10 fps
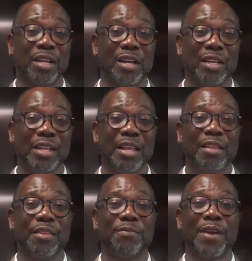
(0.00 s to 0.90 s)
on
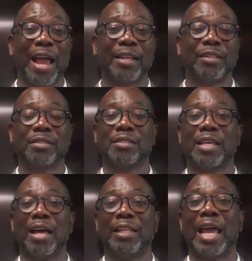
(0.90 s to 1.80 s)
the fact this is
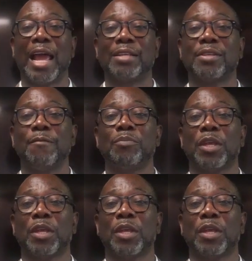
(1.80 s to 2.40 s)
our last